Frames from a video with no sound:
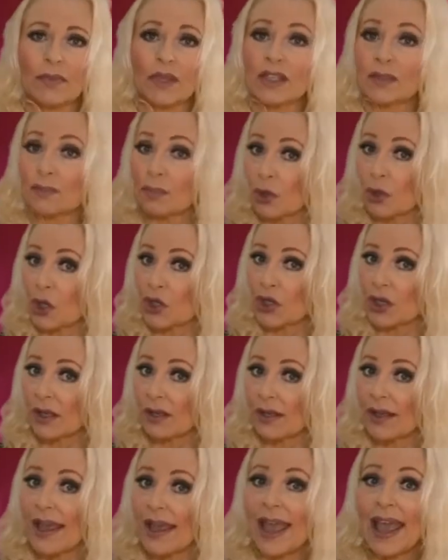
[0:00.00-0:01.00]

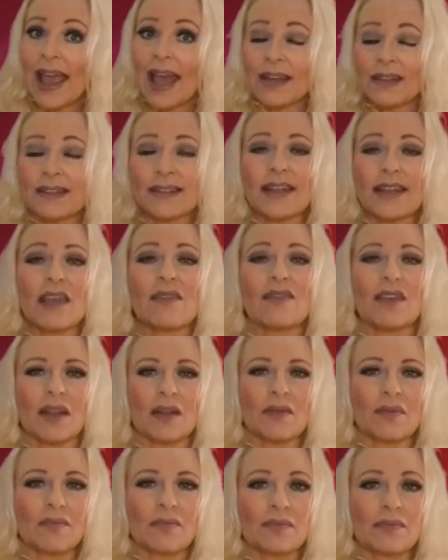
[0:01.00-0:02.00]
splurging, and
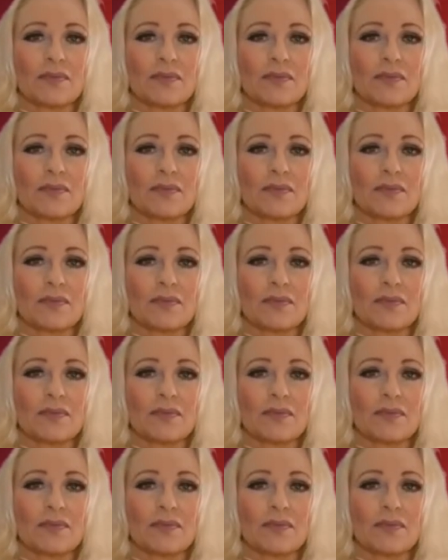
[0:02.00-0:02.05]
saving.